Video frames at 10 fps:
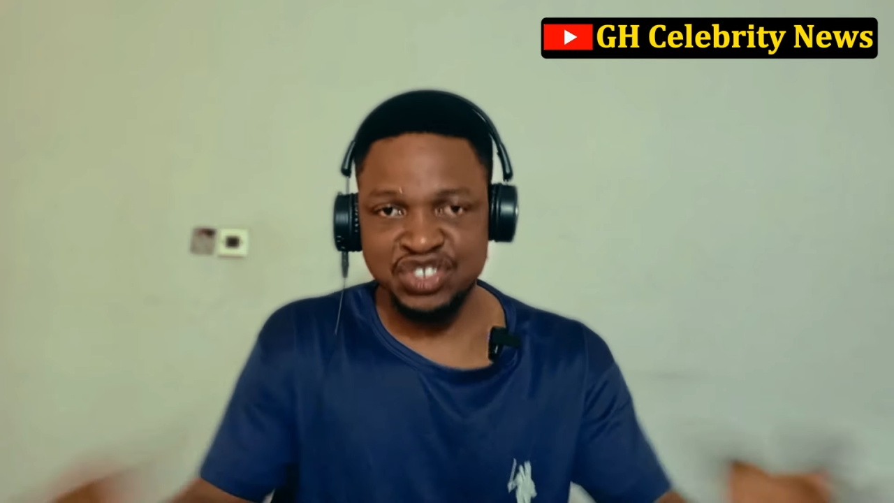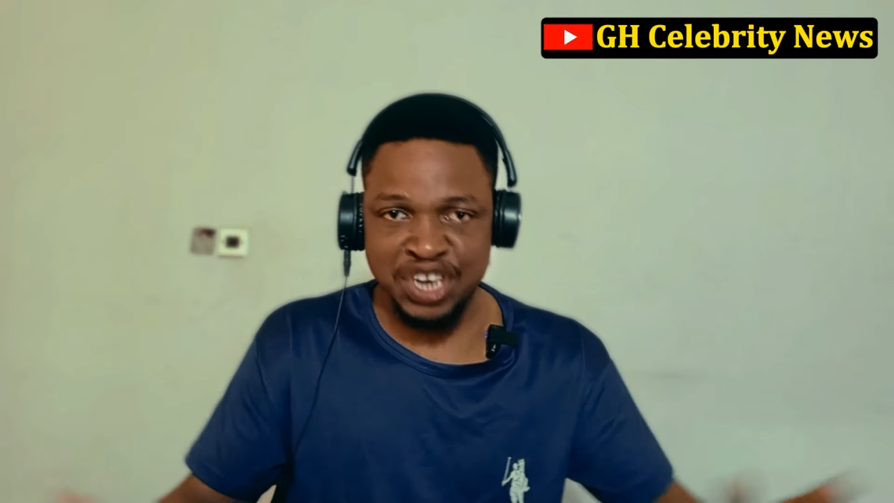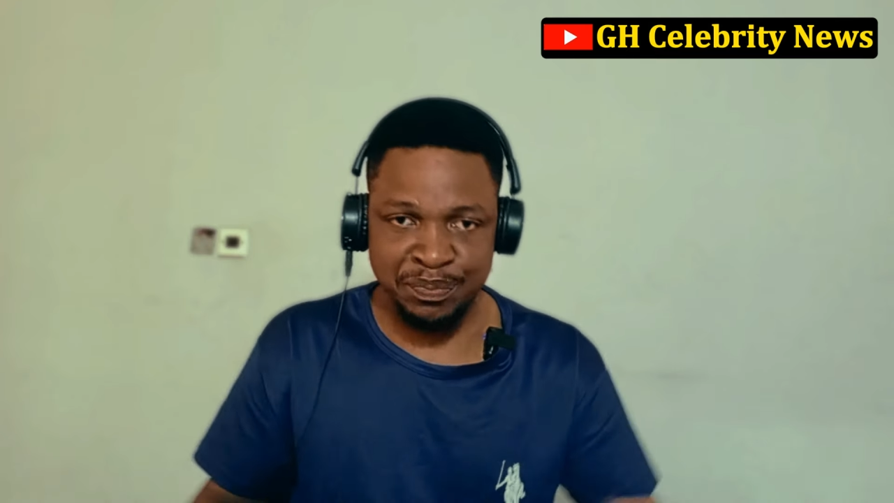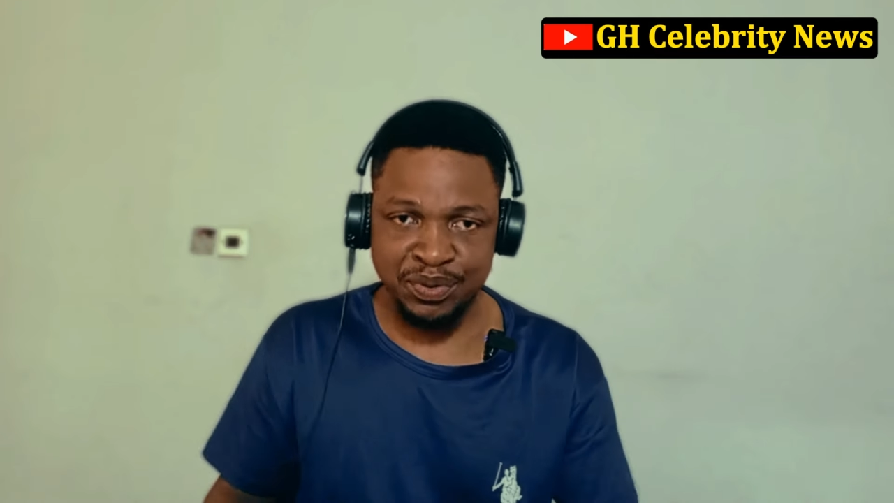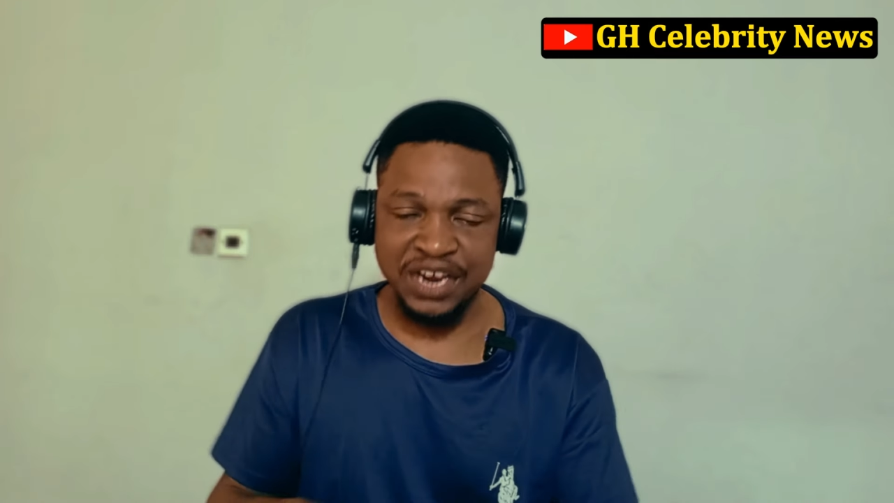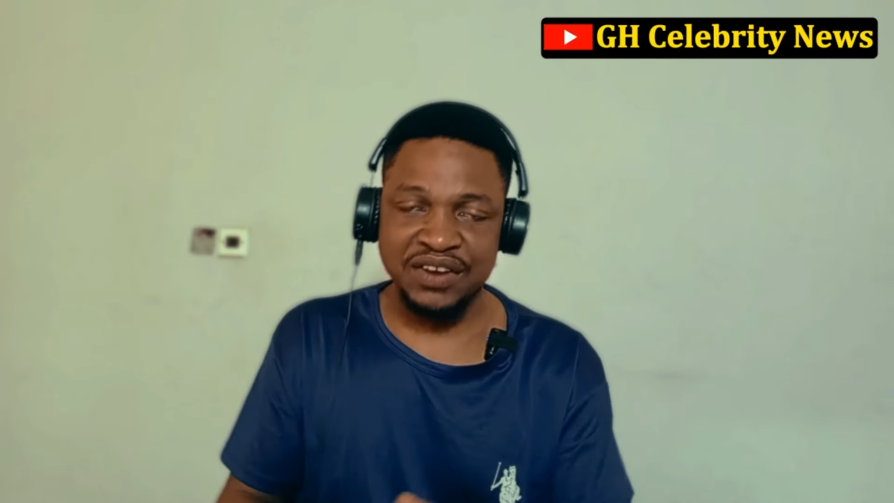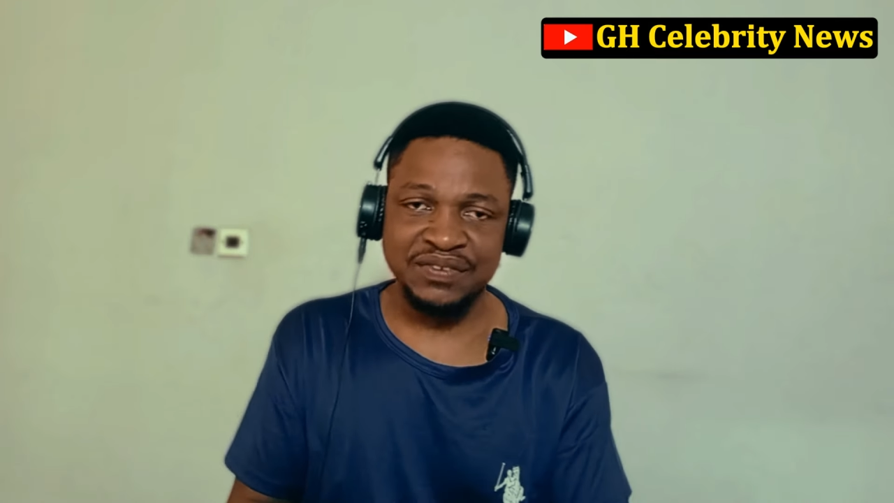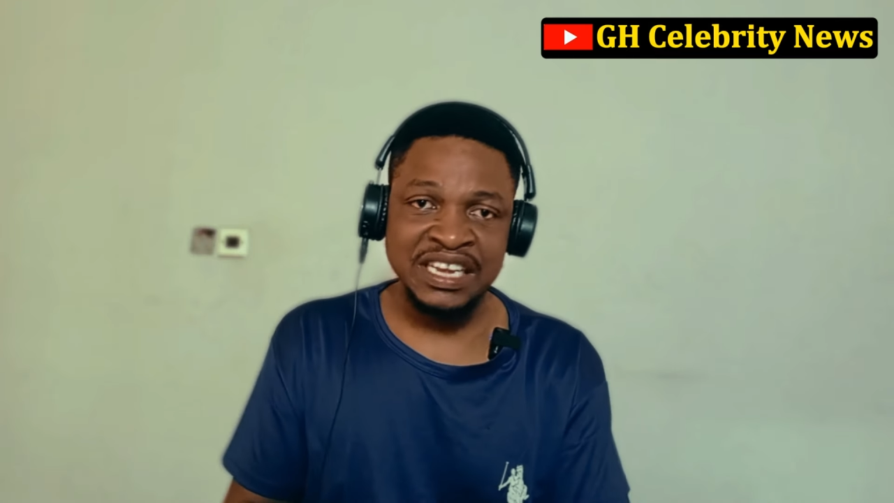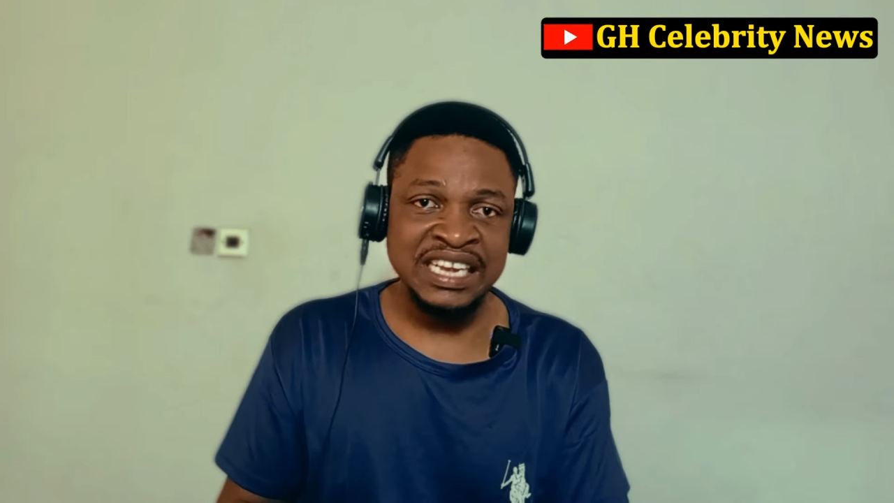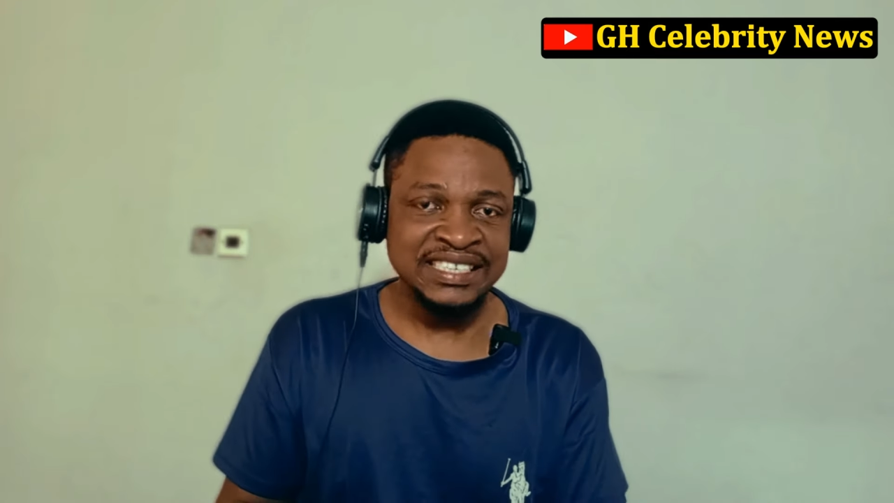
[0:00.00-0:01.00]
to the point
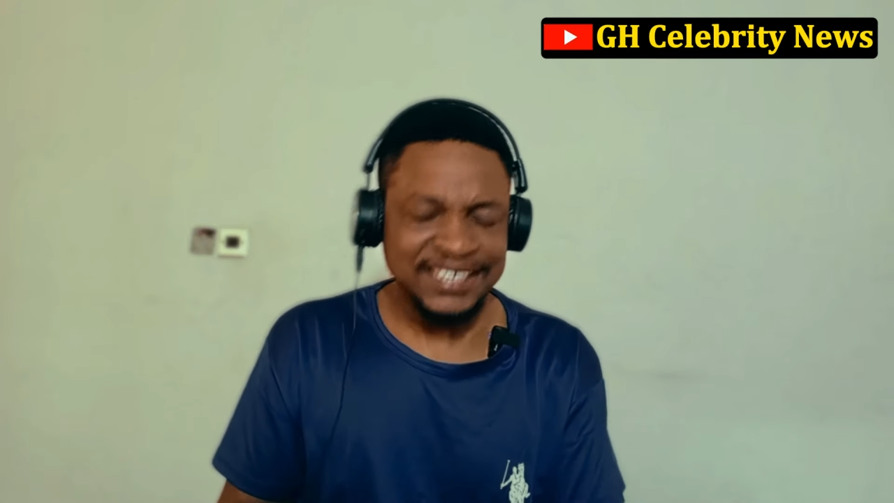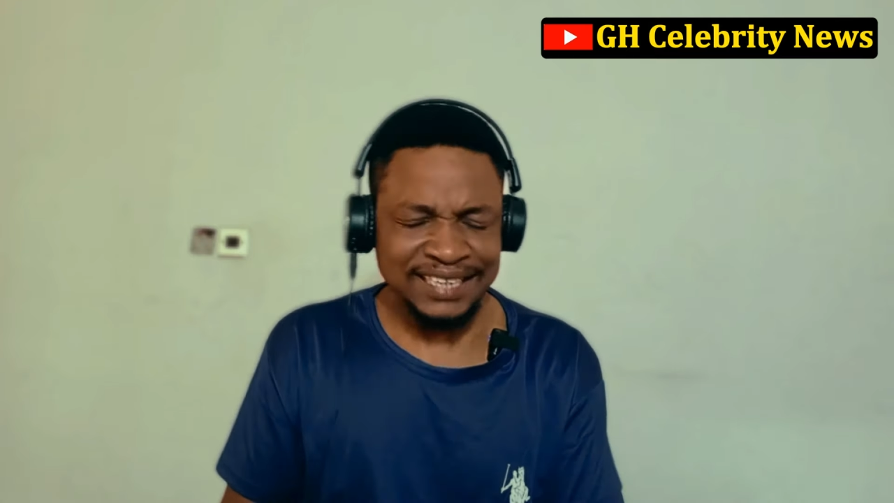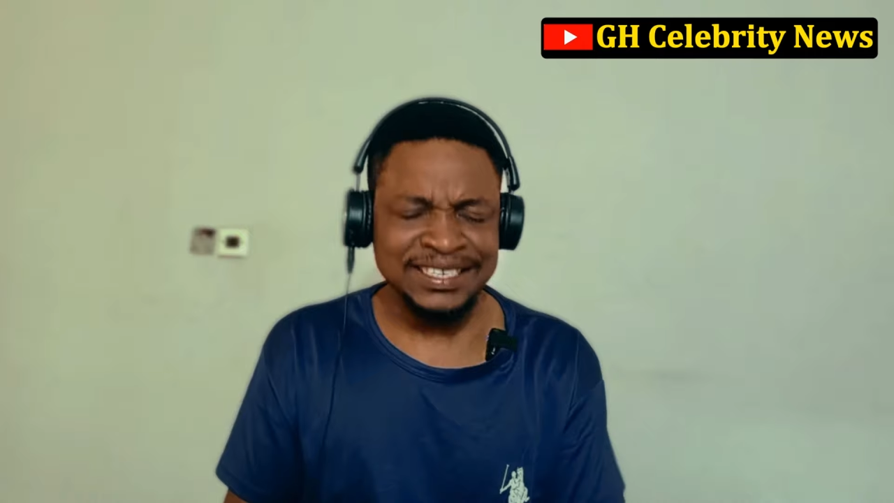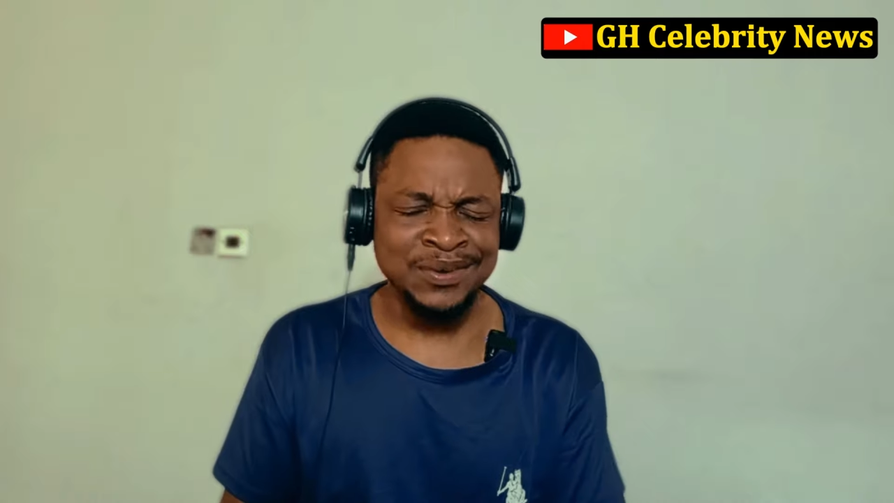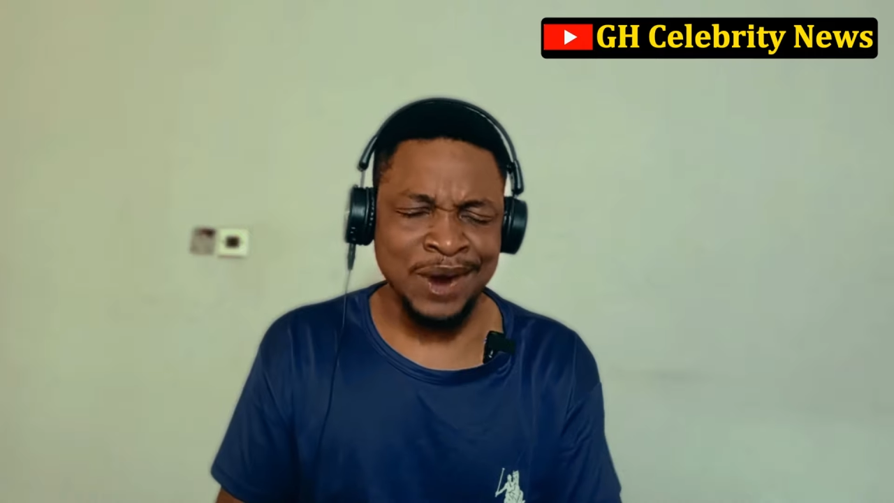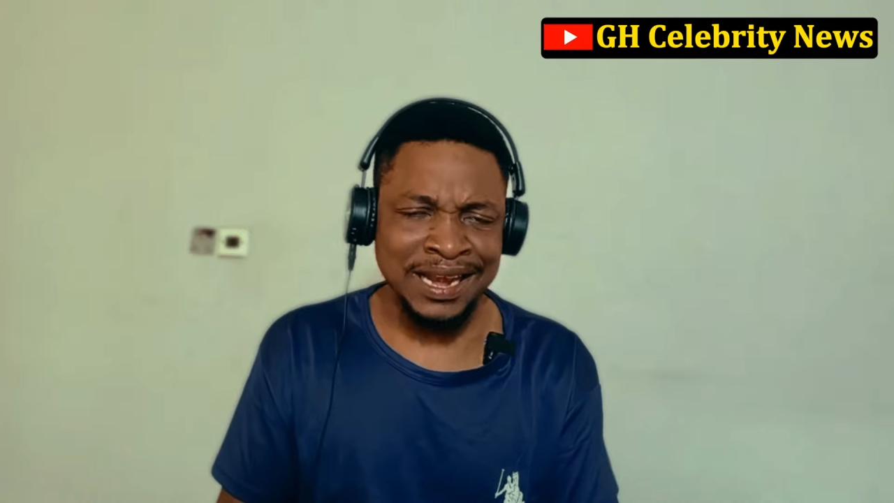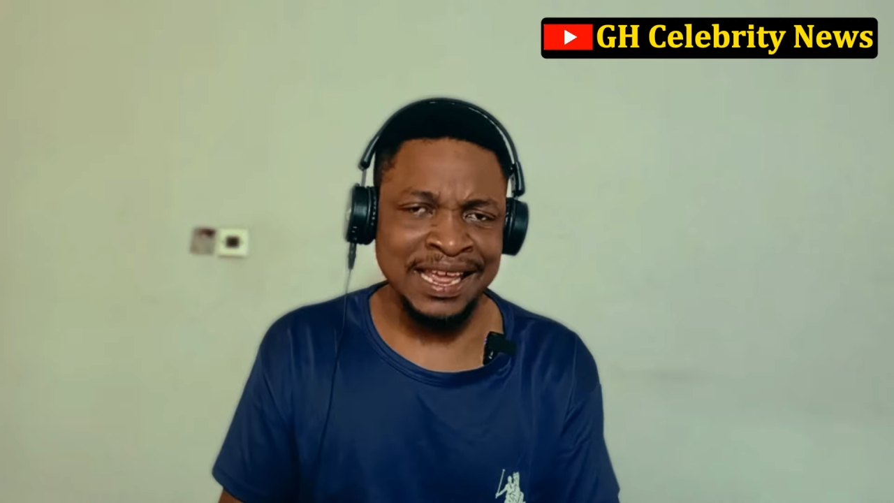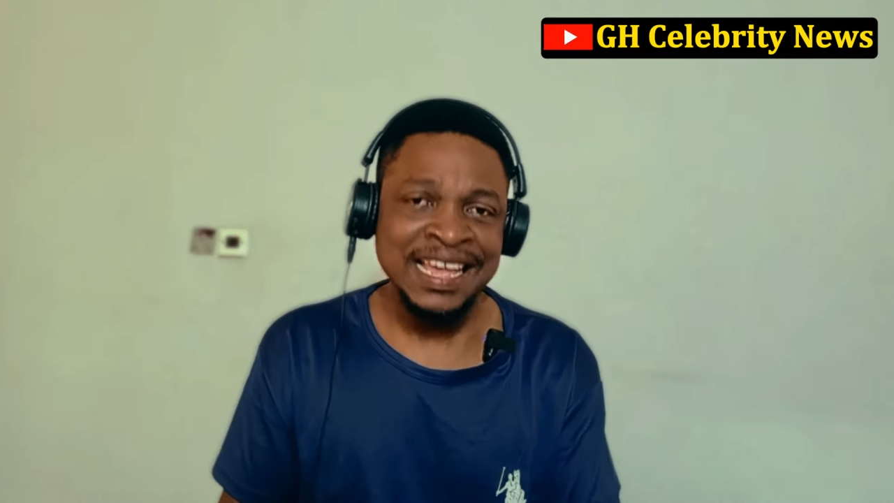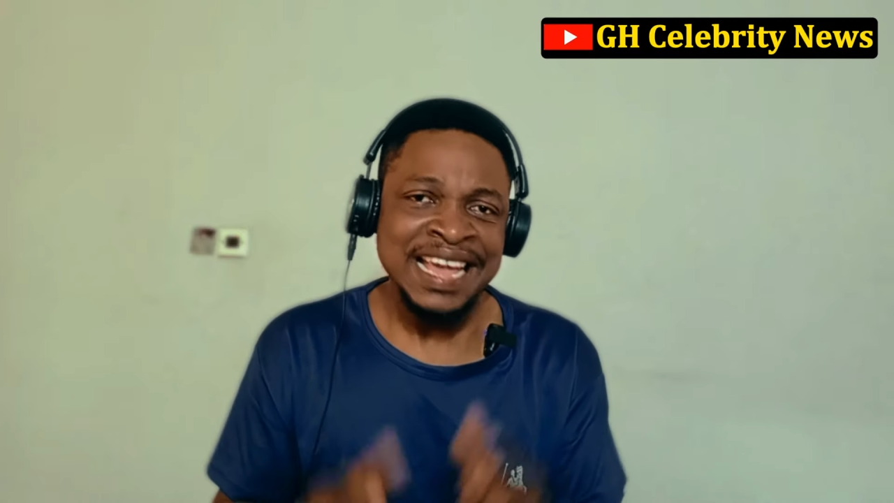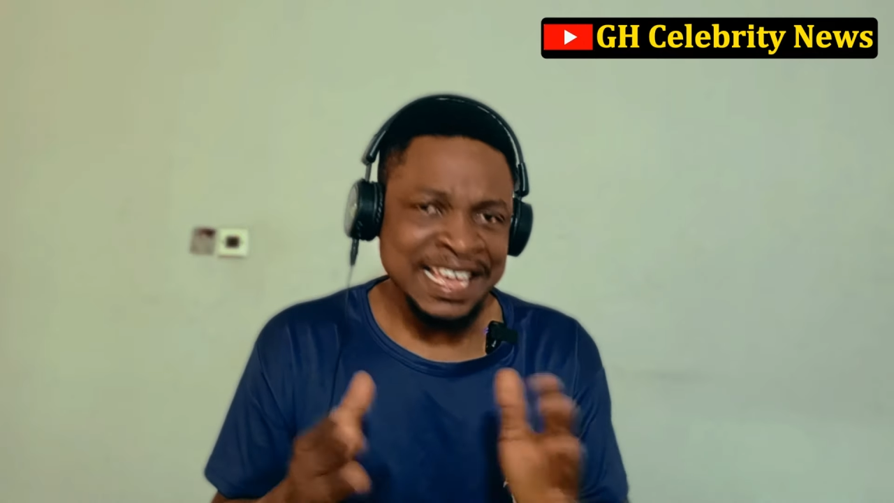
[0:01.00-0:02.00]
of Shatta
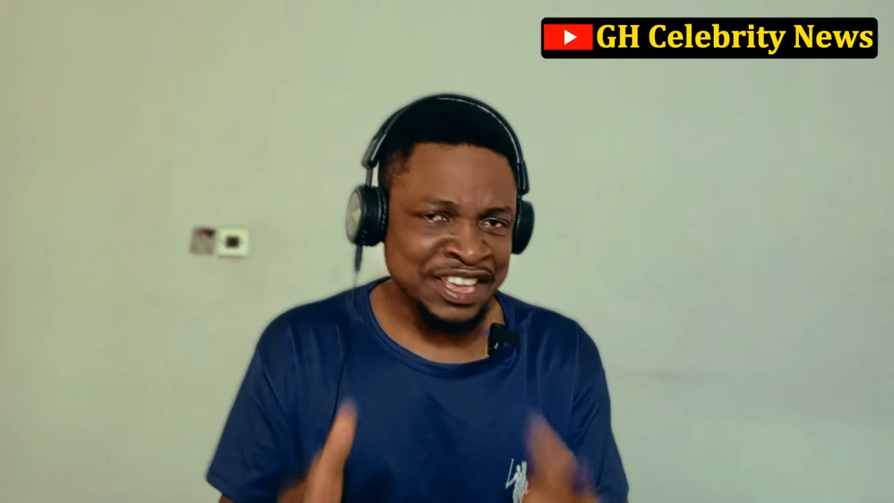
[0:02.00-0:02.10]
Wale